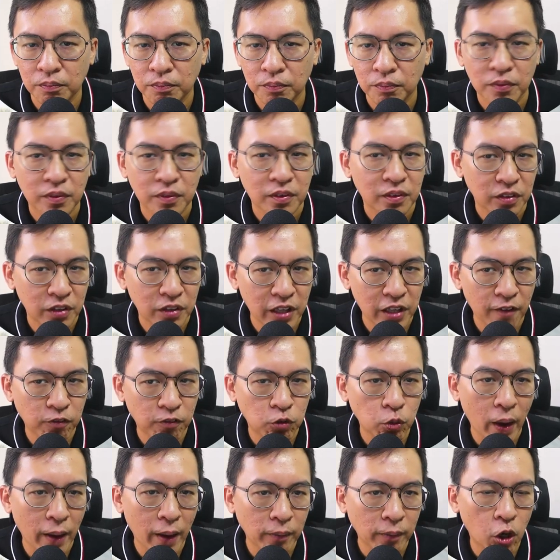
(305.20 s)
they have to
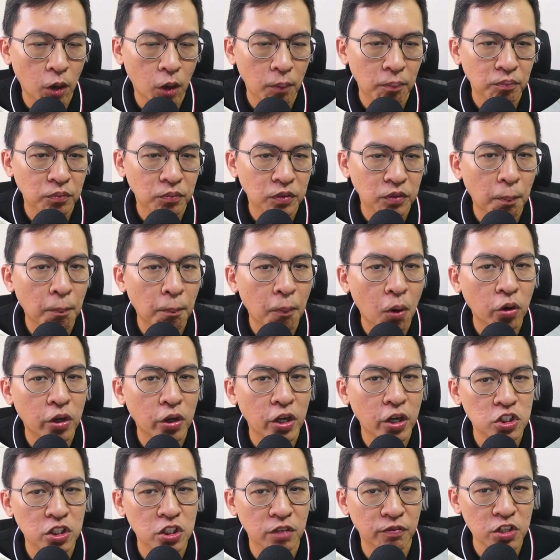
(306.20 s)
adopt the mortgage
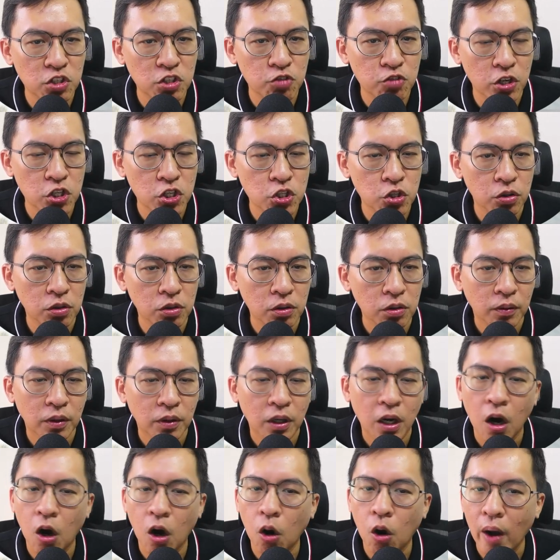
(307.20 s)
service ratio
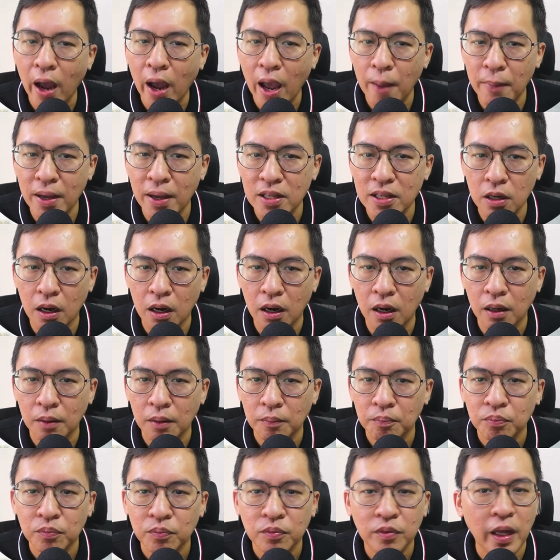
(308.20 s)
or MSR
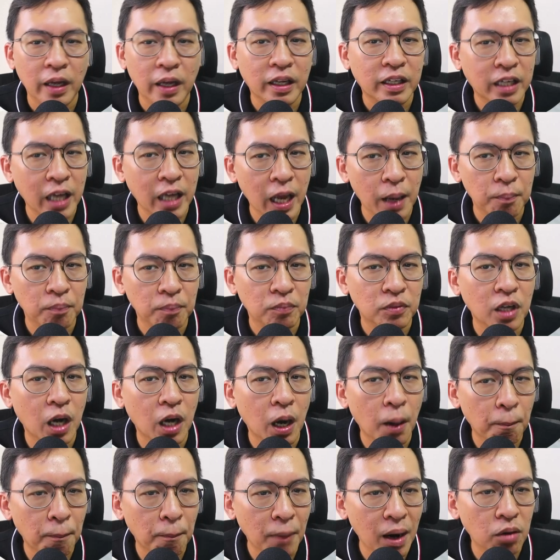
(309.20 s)
that cap the
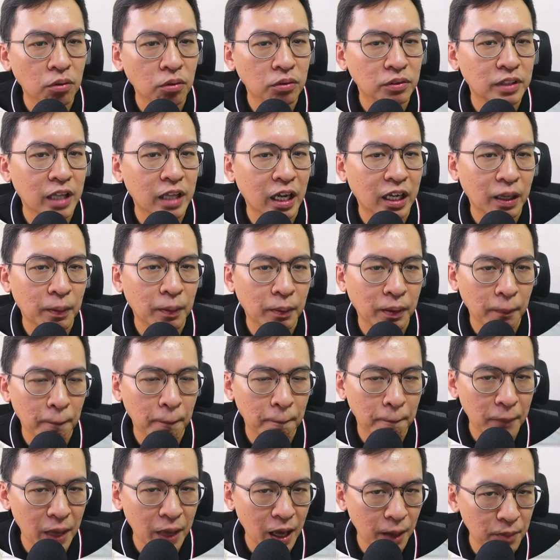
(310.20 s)
amount that
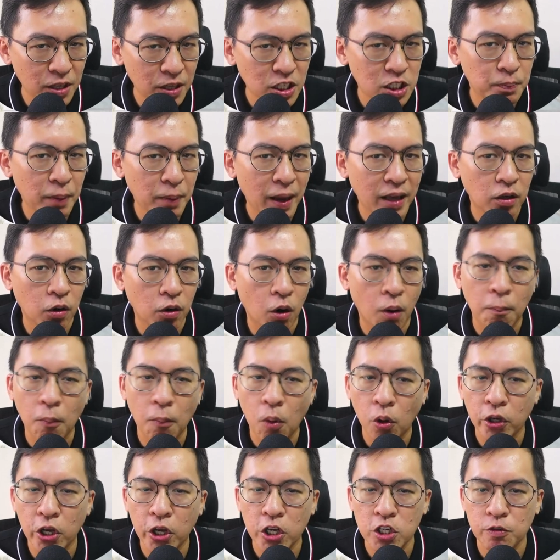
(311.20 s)
may be spent on
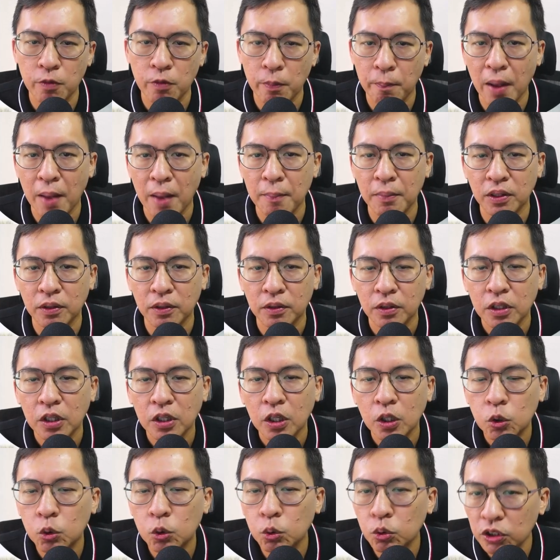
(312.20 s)
mortgage repayment
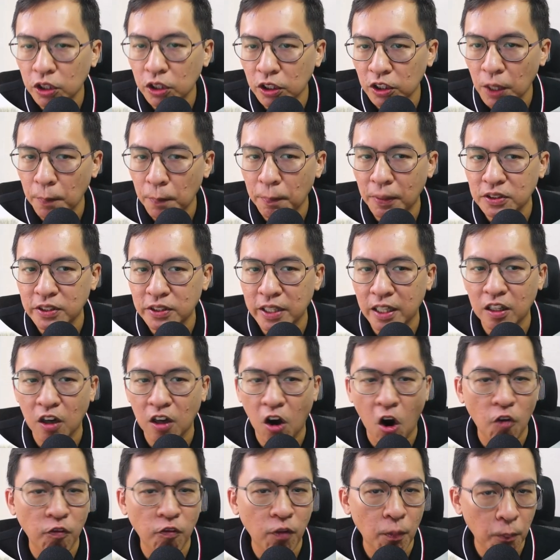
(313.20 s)
to 30%
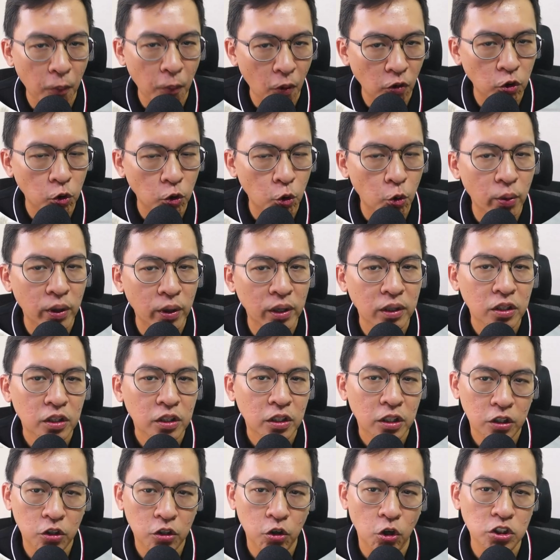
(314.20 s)
of a borrower
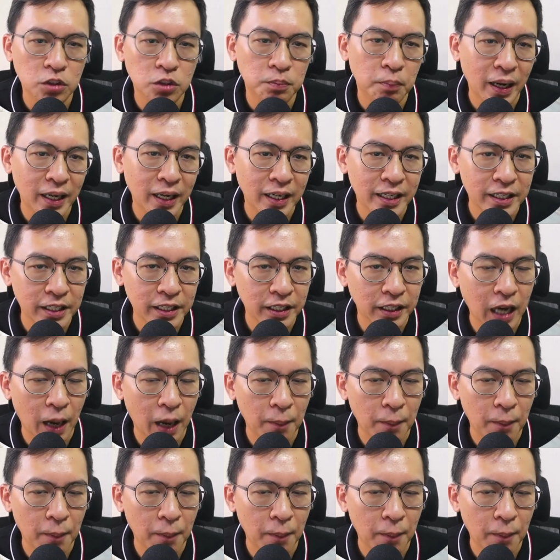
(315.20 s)
gross monthly income.